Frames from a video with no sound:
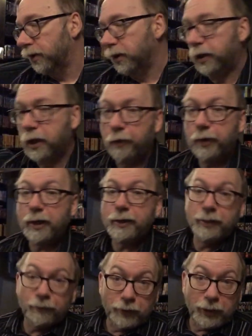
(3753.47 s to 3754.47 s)

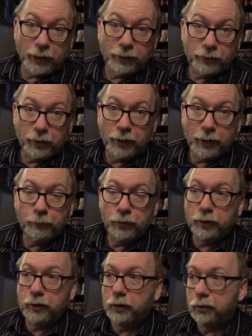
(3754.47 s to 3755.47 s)
Nowadays they've changed the name
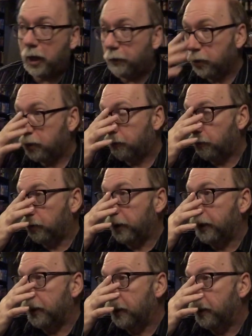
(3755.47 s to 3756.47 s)
to seizure. I worked for
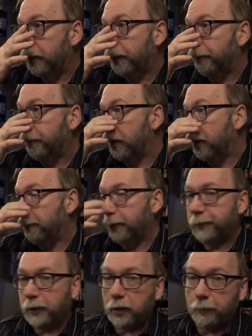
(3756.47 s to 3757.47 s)
a uh, an
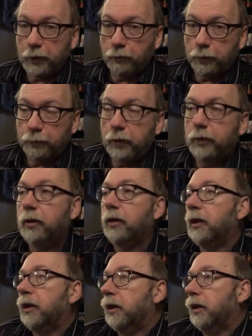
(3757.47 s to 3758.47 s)
epilepsy company at one point,
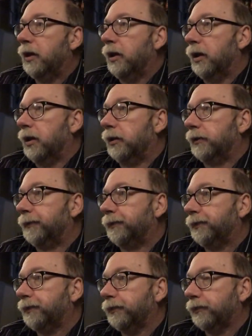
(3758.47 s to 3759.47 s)
um,
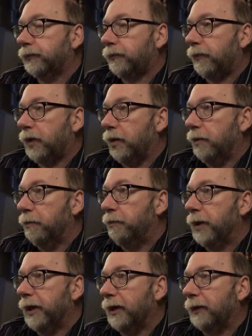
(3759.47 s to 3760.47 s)

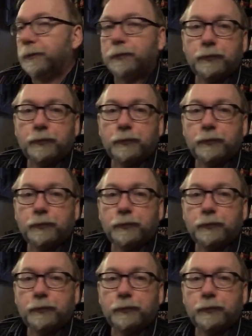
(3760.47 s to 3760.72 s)
but uh,